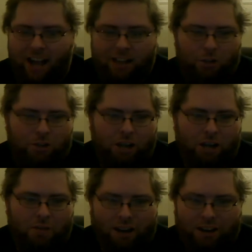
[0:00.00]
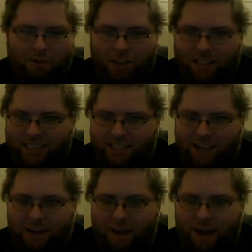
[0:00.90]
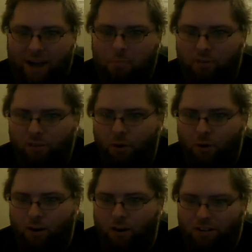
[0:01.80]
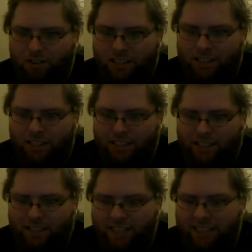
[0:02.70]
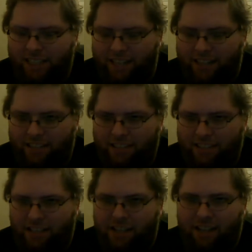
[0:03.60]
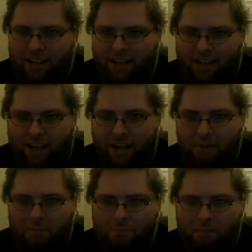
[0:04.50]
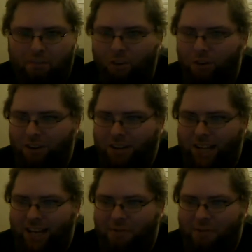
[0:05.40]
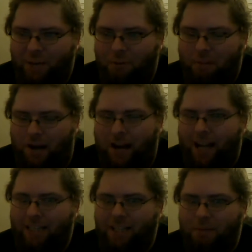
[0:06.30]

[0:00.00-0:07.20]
George R. R. Martin wants it to come out before season 6 airs. Before they were behind